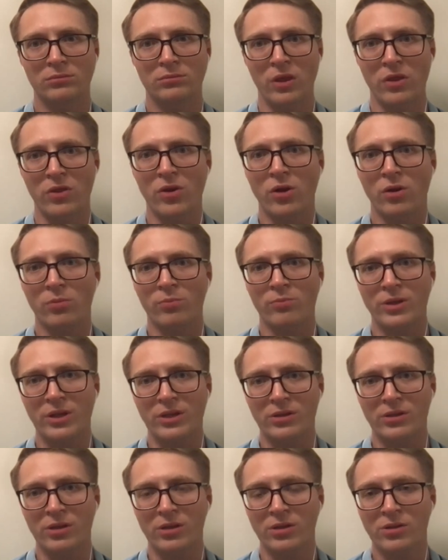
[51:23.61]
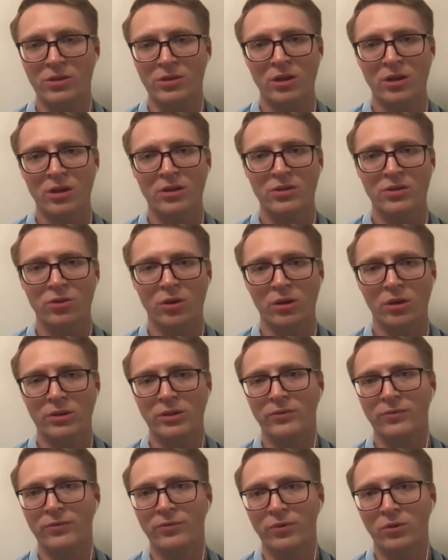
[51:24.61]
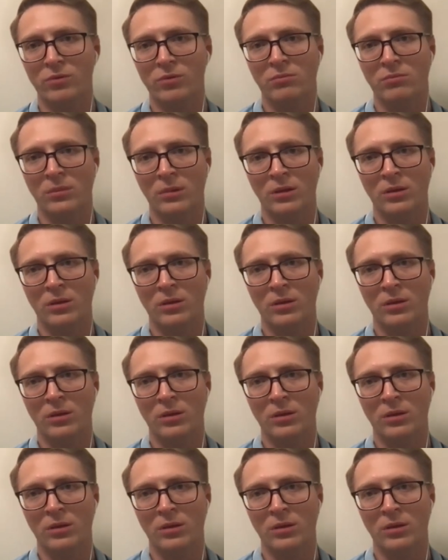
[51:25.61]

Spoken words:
their business, starting from